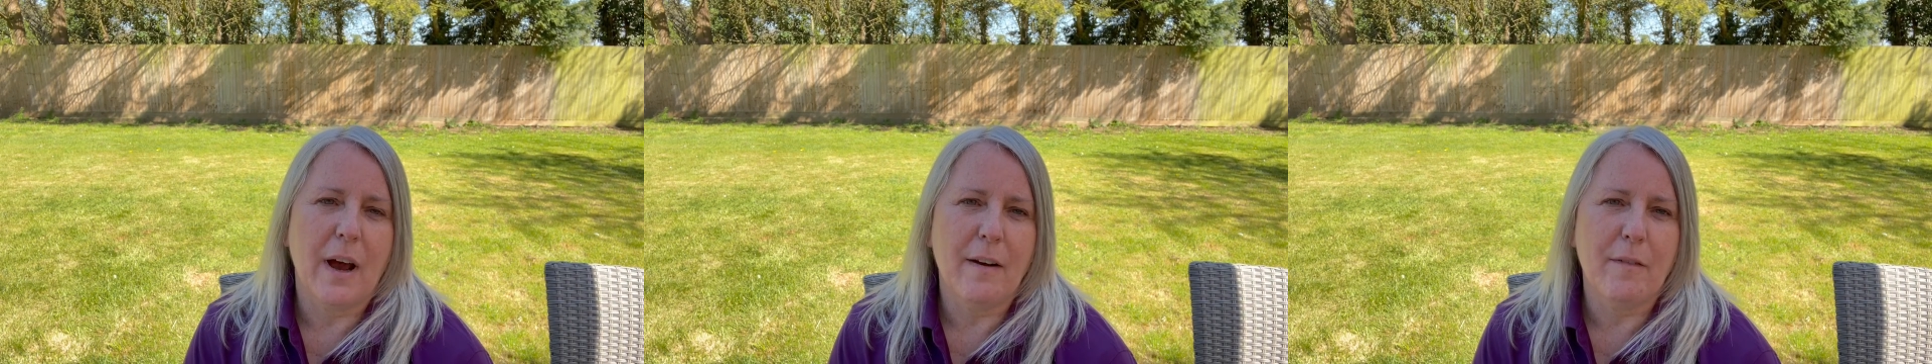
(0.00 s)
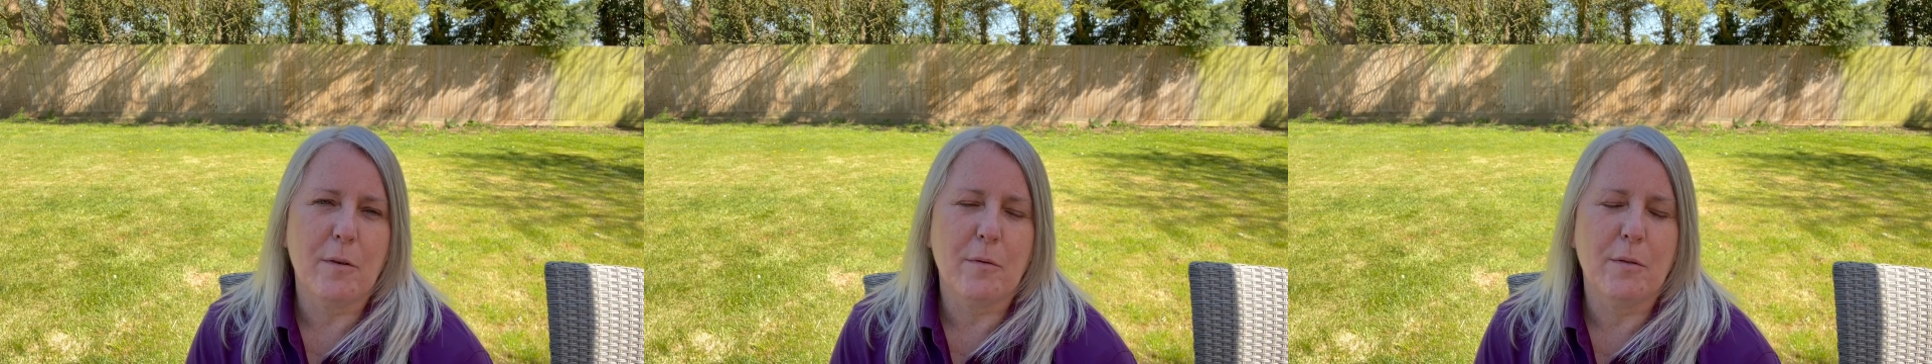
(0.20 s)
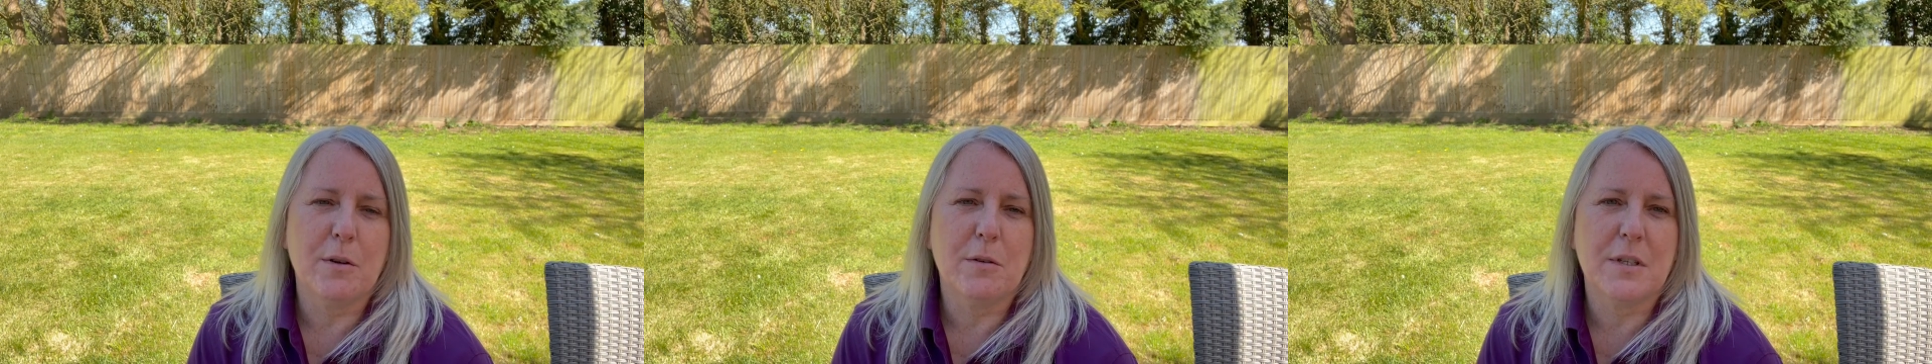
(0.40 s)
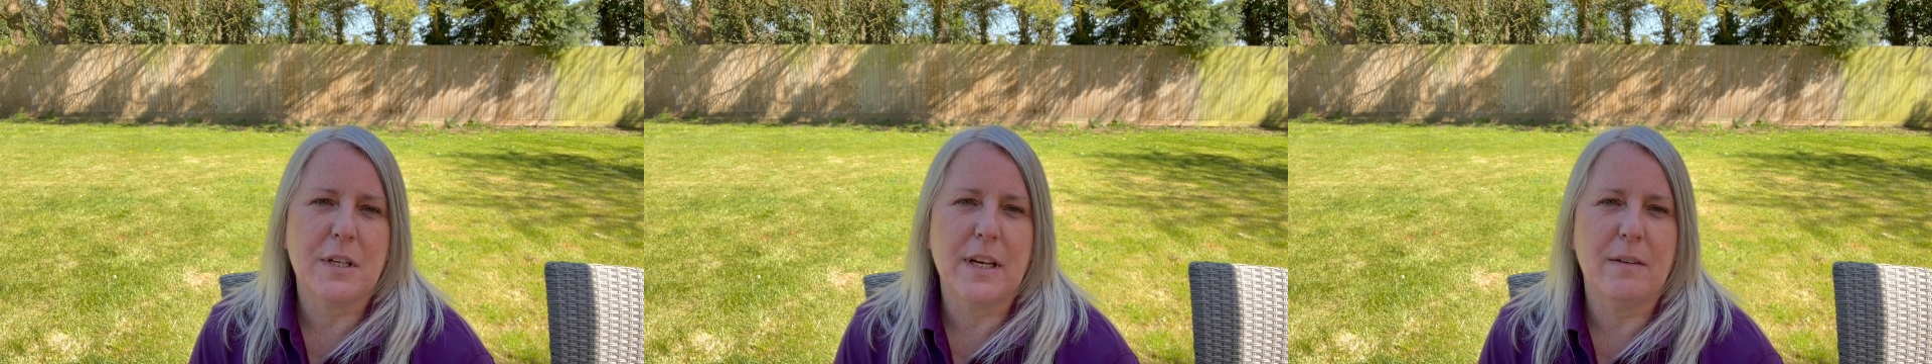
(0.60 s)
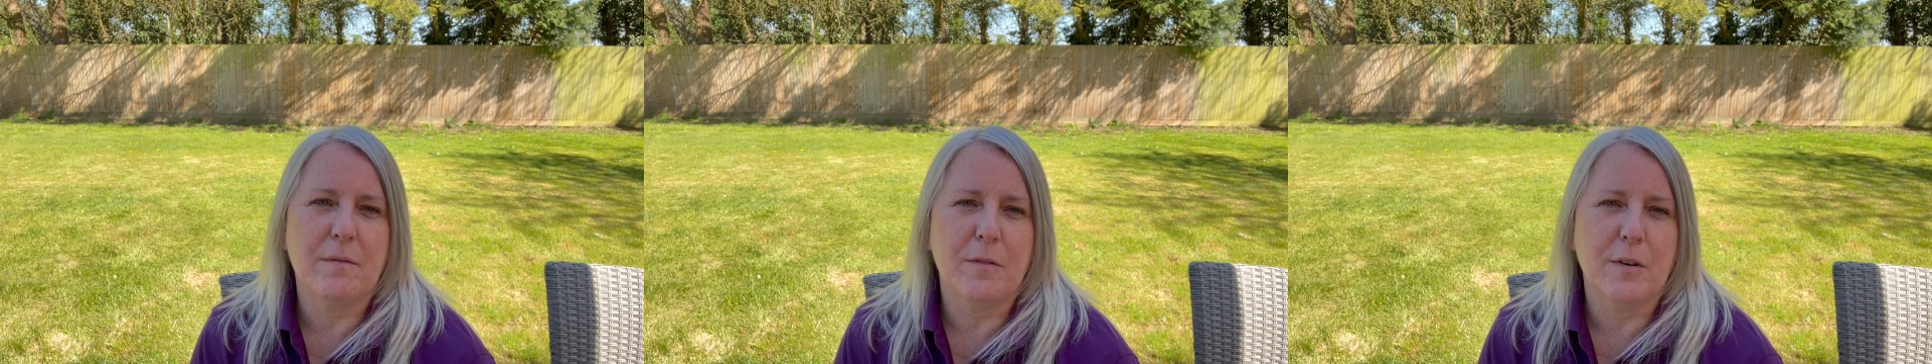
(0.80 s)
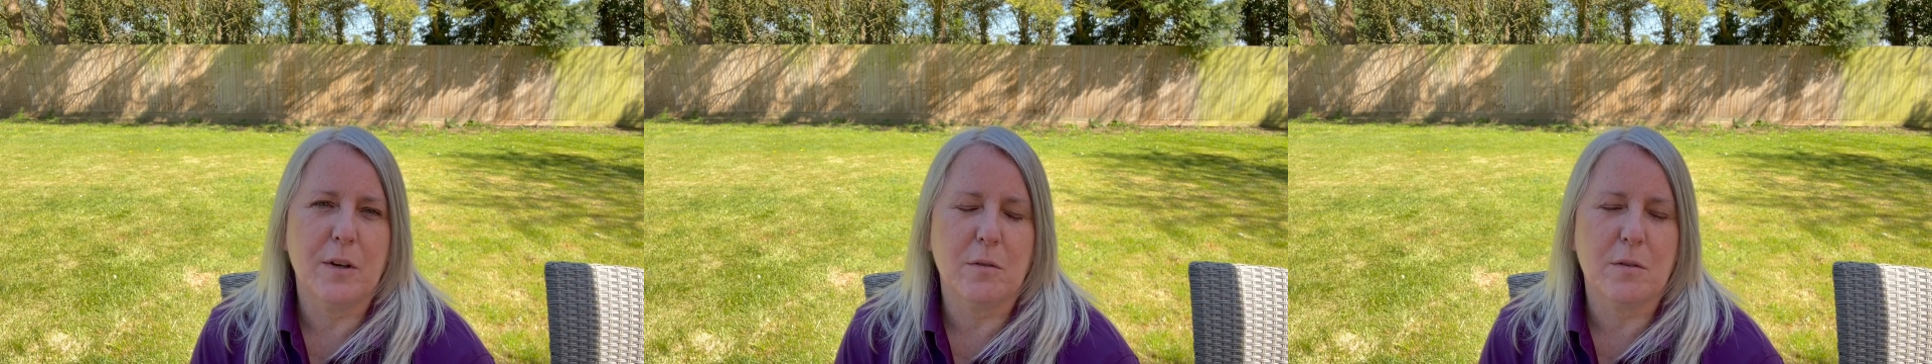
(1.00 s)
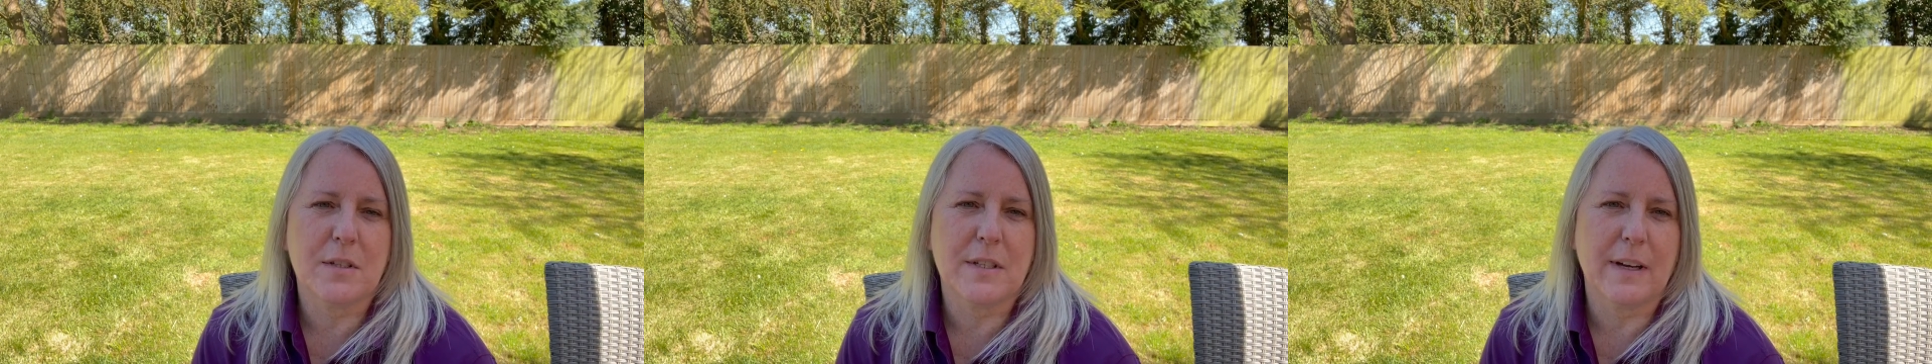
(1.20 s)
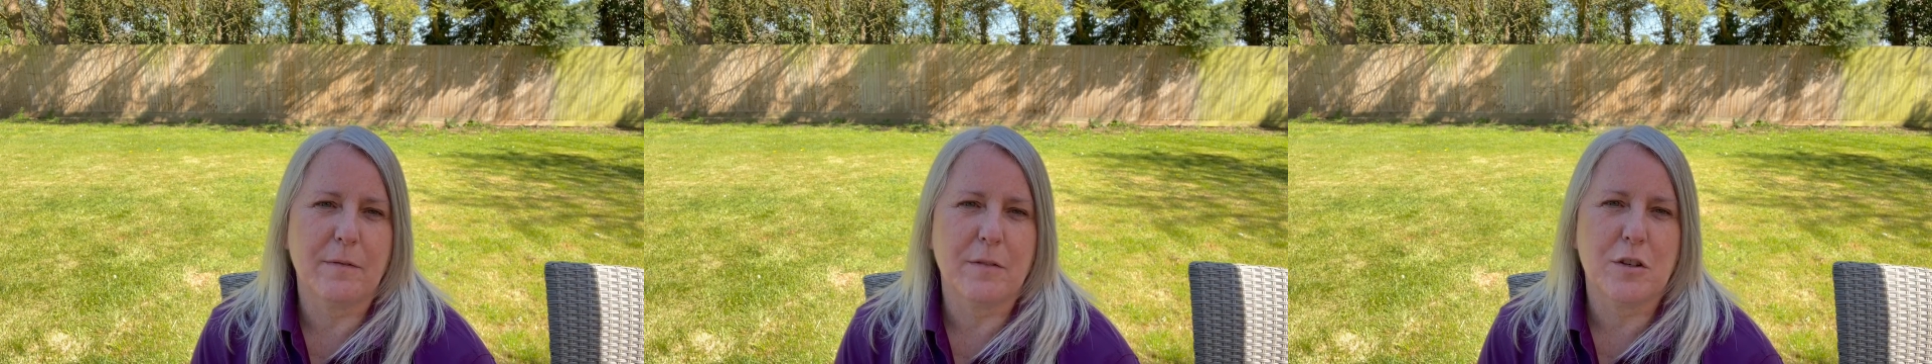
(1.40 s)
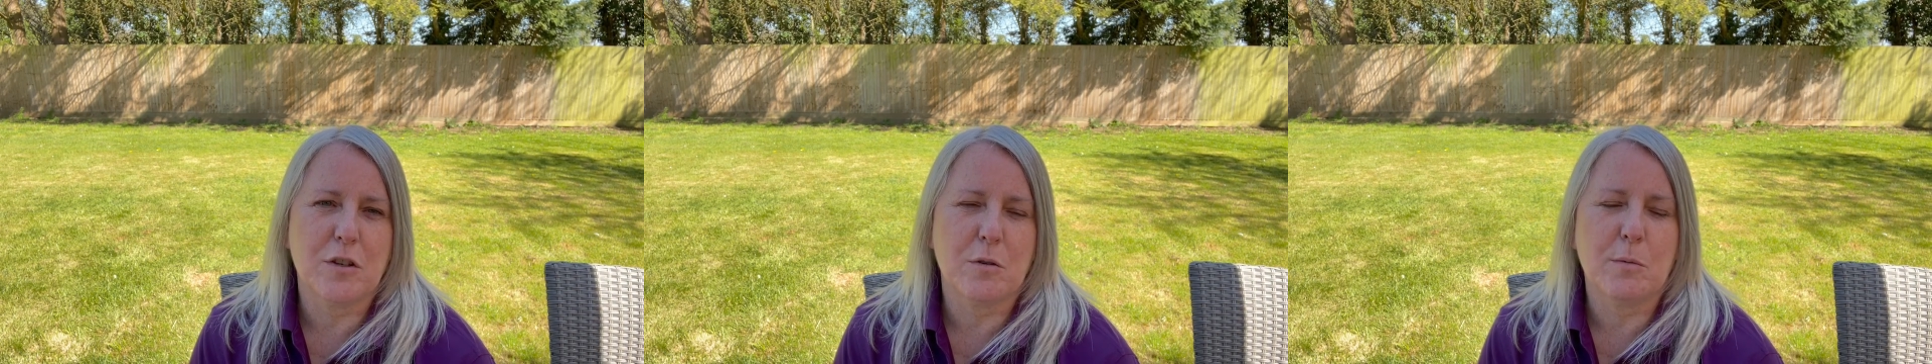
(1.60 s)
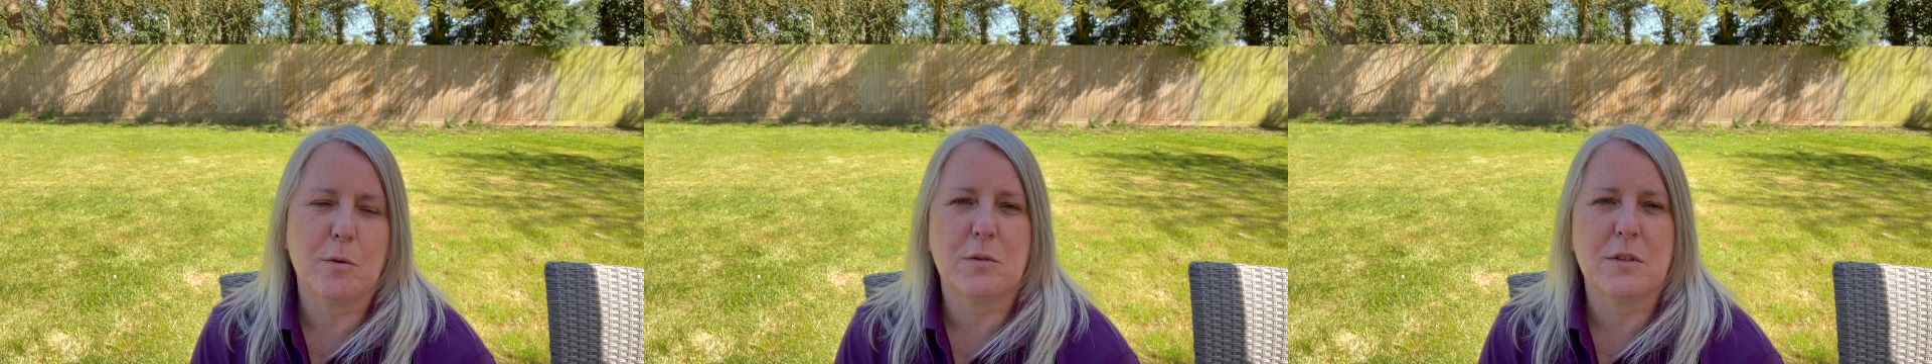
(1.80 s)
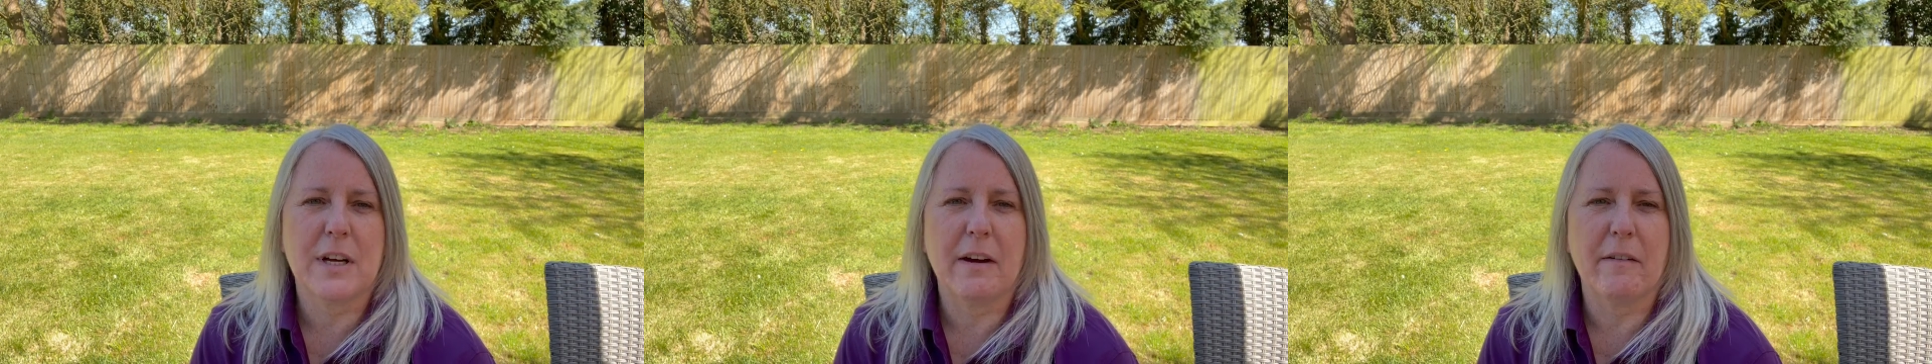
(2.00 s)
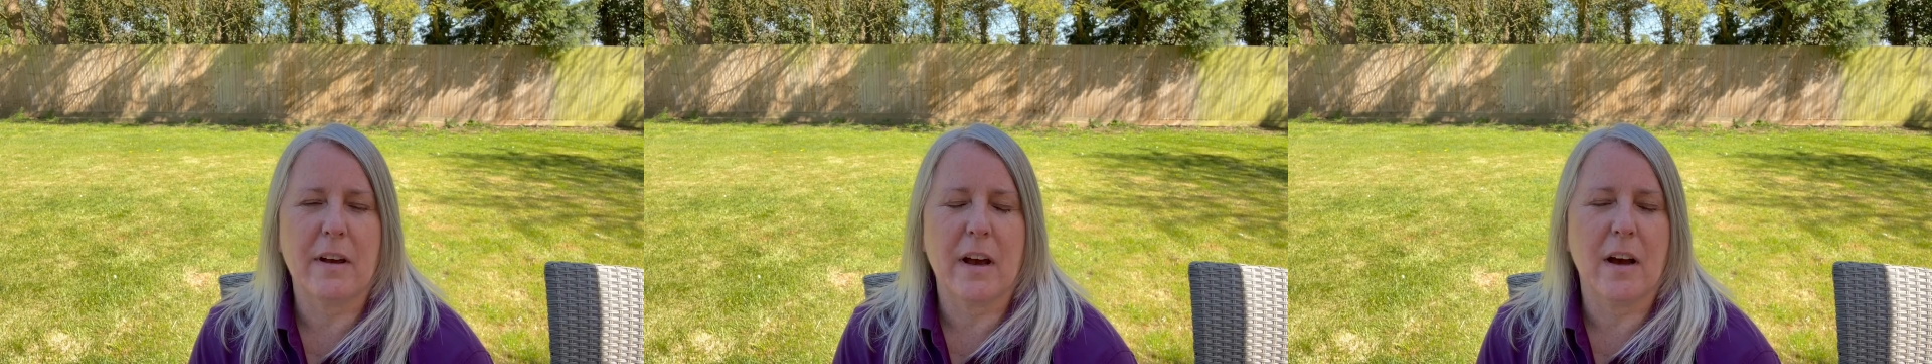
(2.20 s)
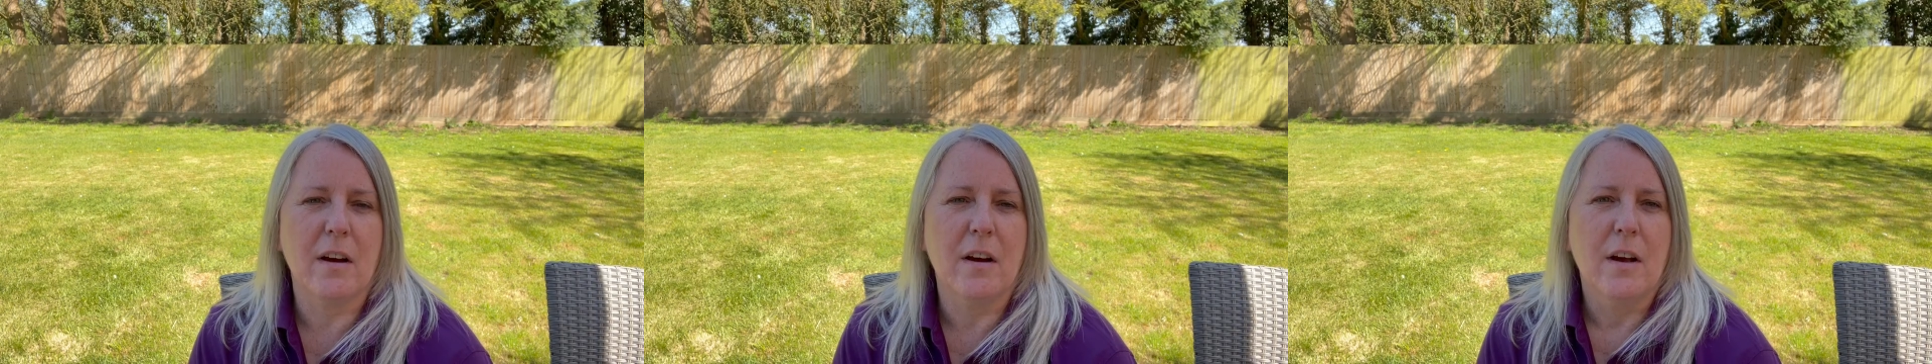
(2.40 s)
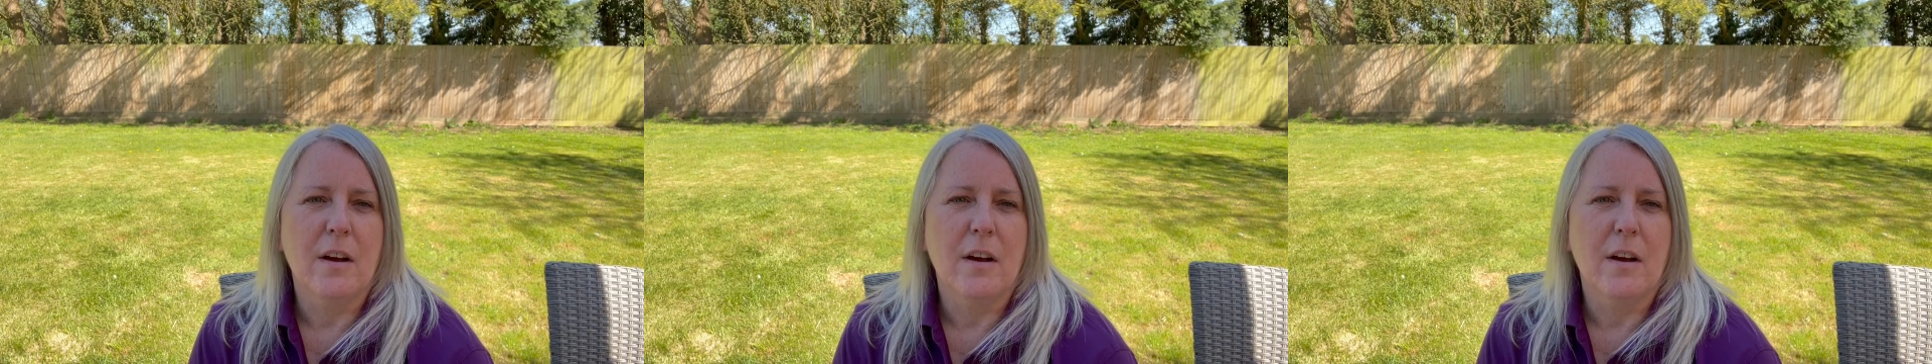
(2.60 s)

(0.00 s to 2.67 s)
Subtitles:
have a routine for your Staffordshire Bull Terrier